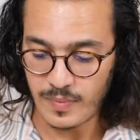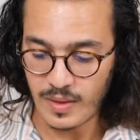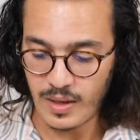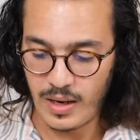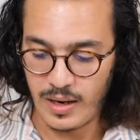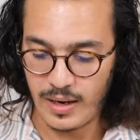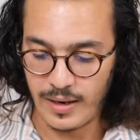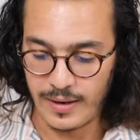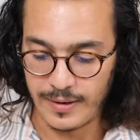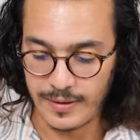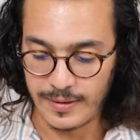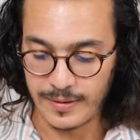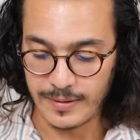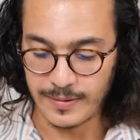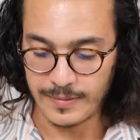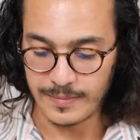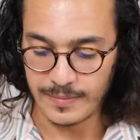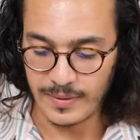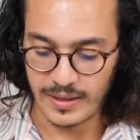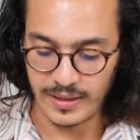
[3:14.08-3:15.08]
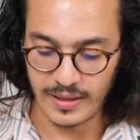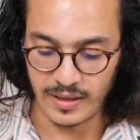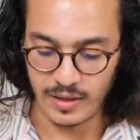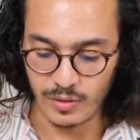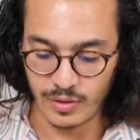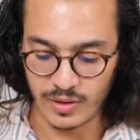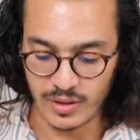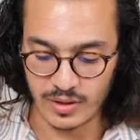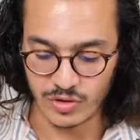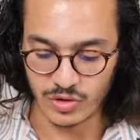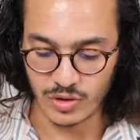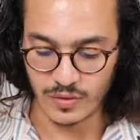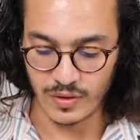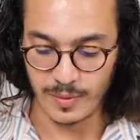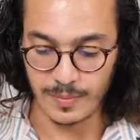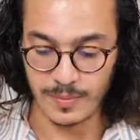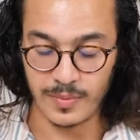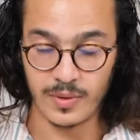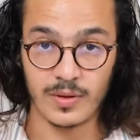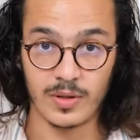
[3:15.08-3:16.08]
and then you can draw
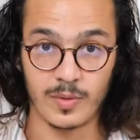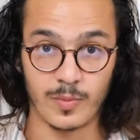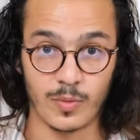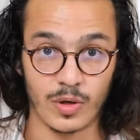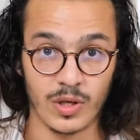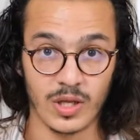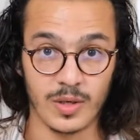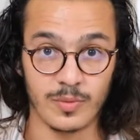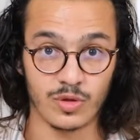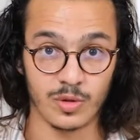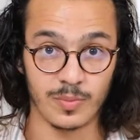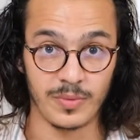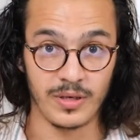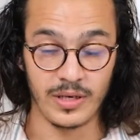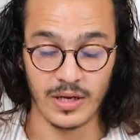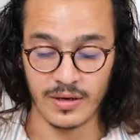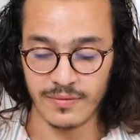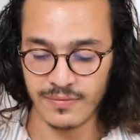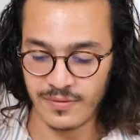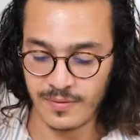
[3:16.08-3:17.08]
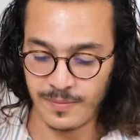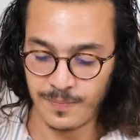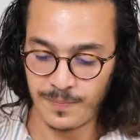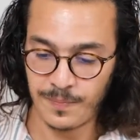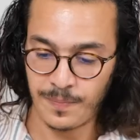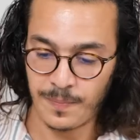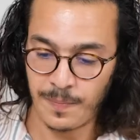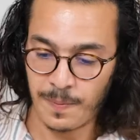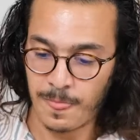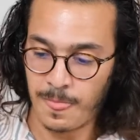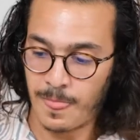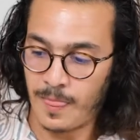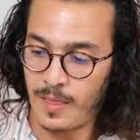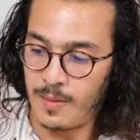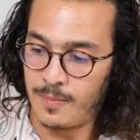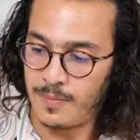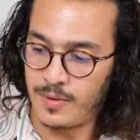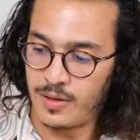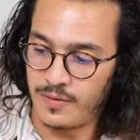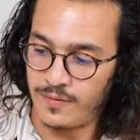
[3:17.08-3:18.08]
them. The burlap should be enough.
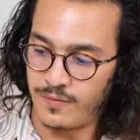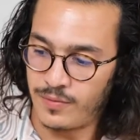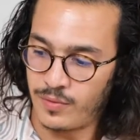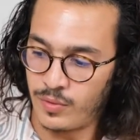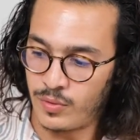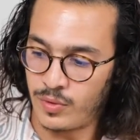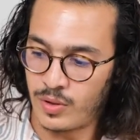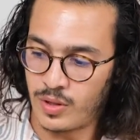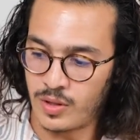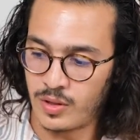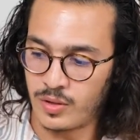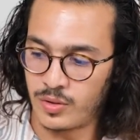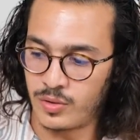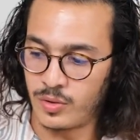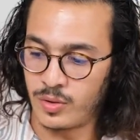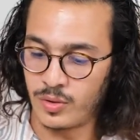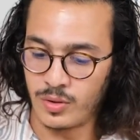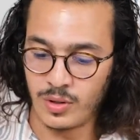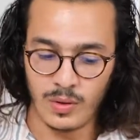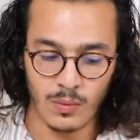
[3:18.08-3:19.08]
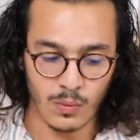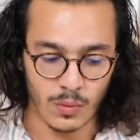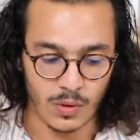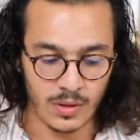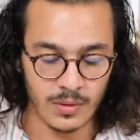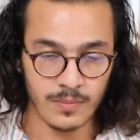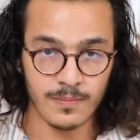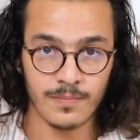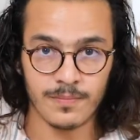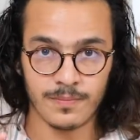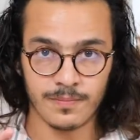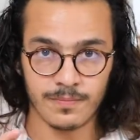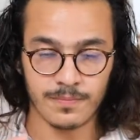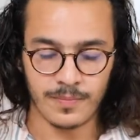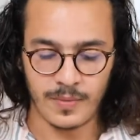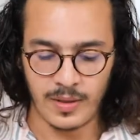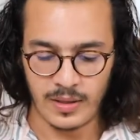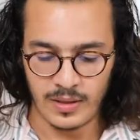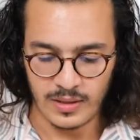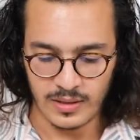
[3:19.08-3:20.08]
But if you are doing only one,
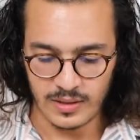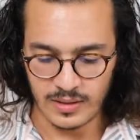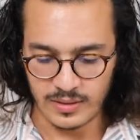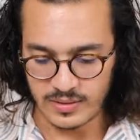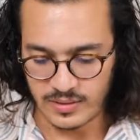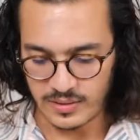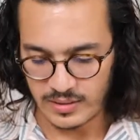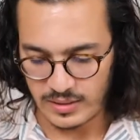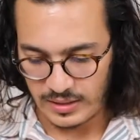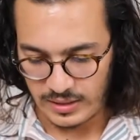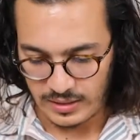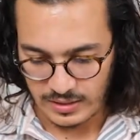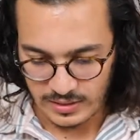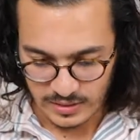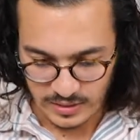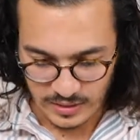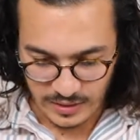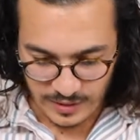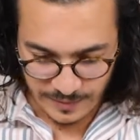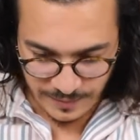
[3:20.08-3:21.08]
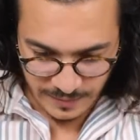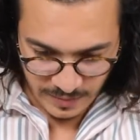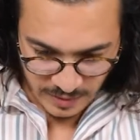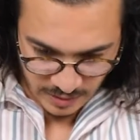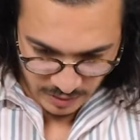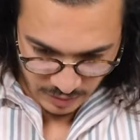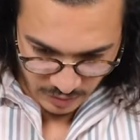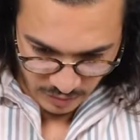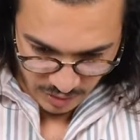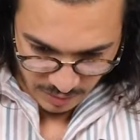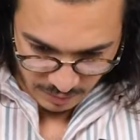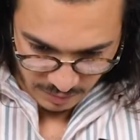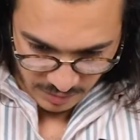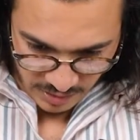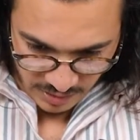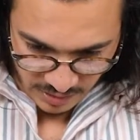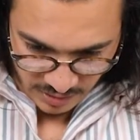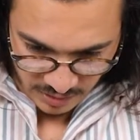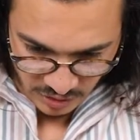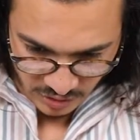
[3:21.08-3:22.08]
it's easier. So I'm
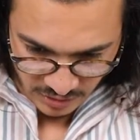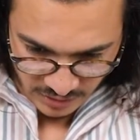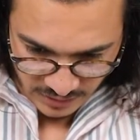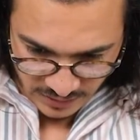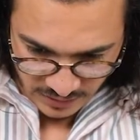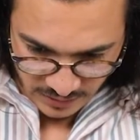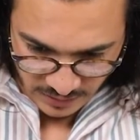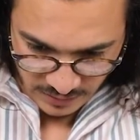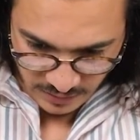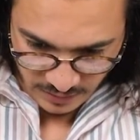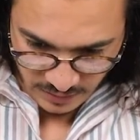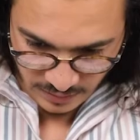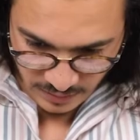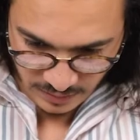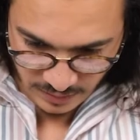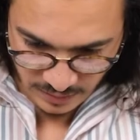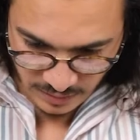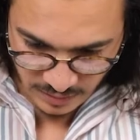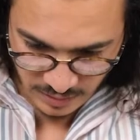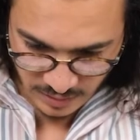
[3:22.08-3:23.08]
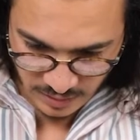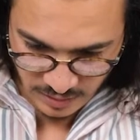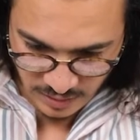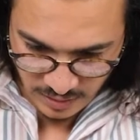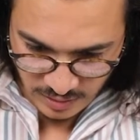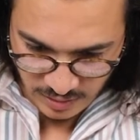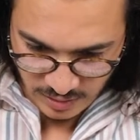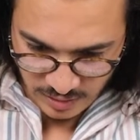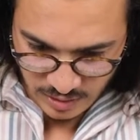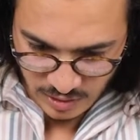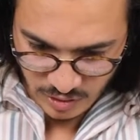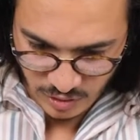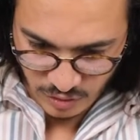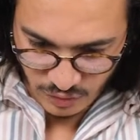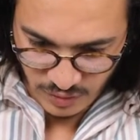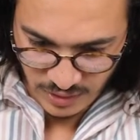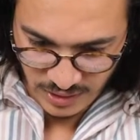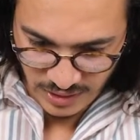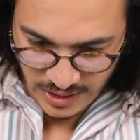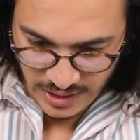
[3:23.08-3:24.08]
gonna just draw
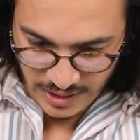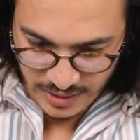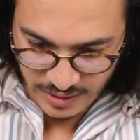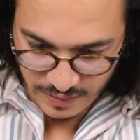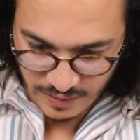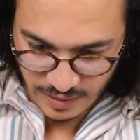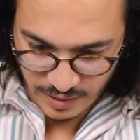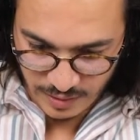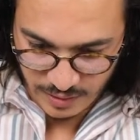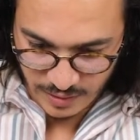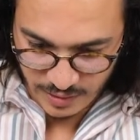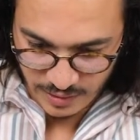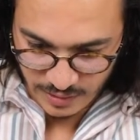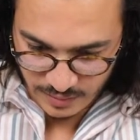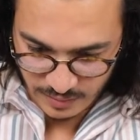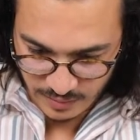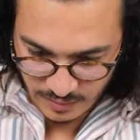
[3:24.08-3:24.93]
the line around it